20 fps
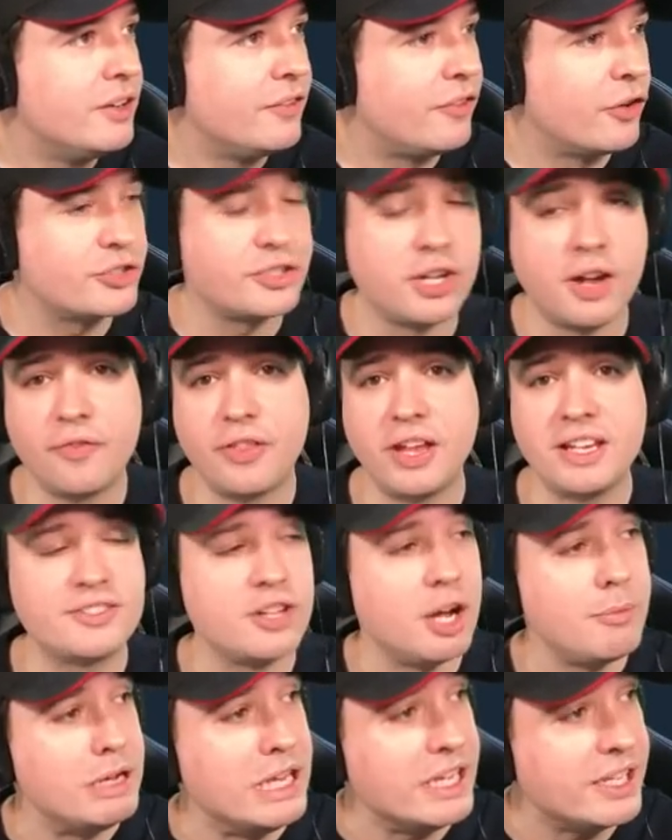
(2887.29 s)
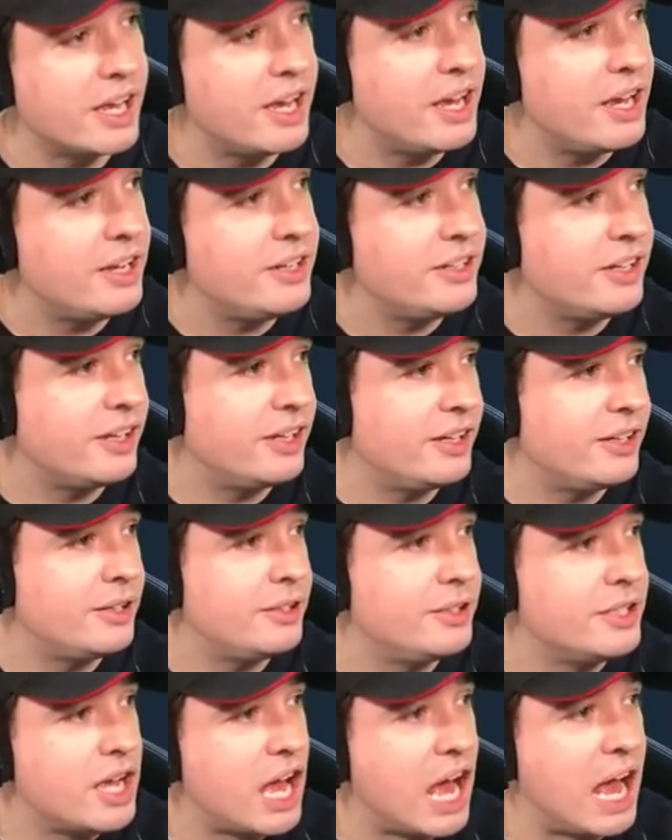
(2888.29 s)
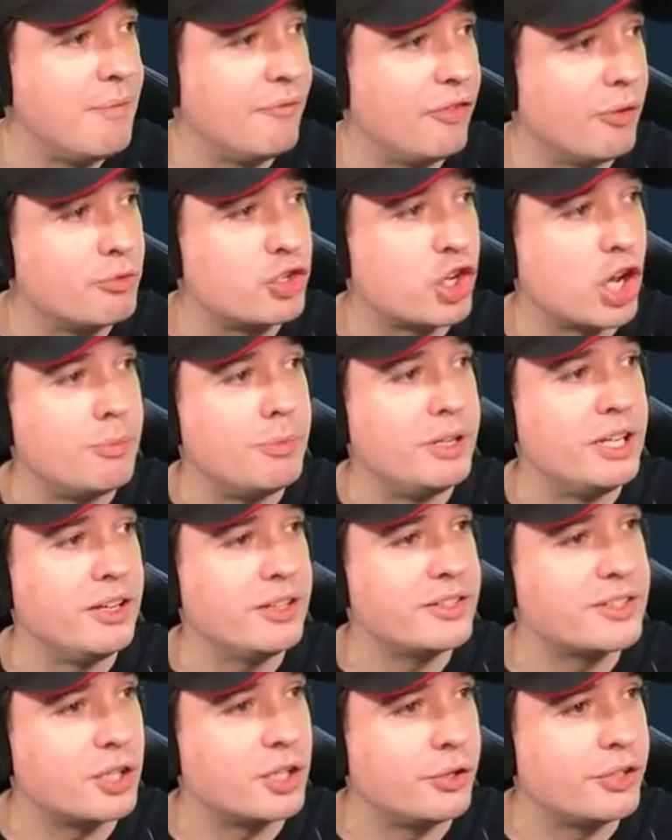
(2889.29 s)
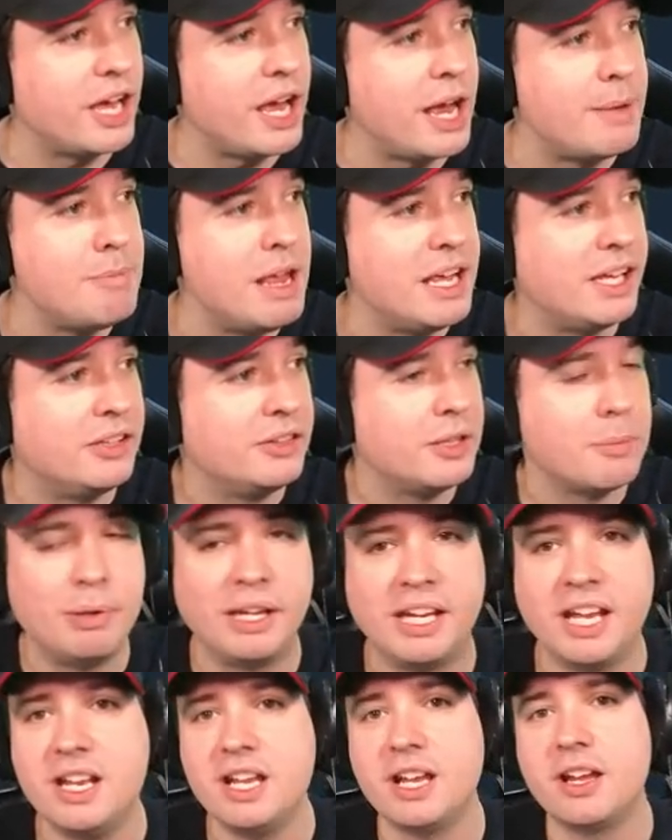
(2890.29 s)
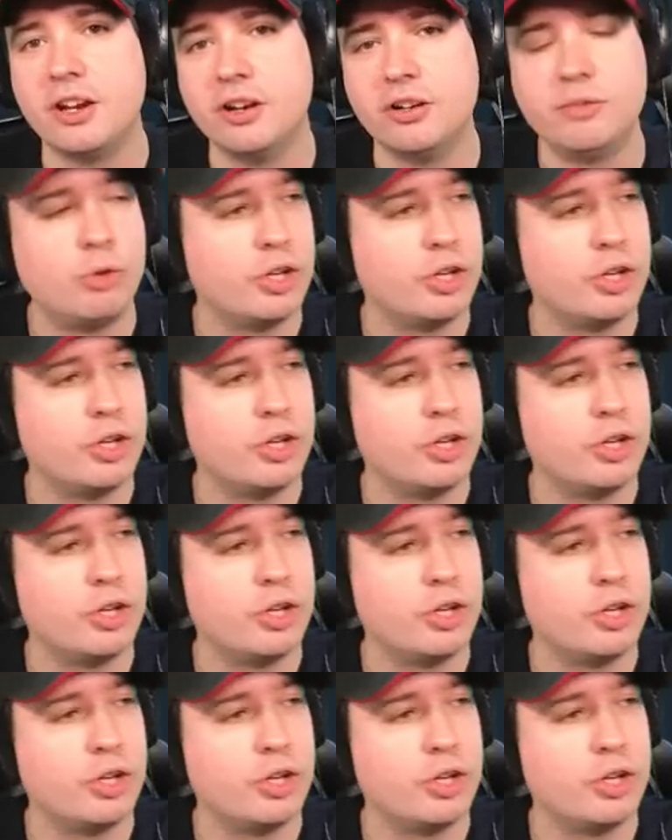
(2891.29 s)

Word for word: First off, thanks, Dominic. And I'm from Germany, so that I'm making the beginning here.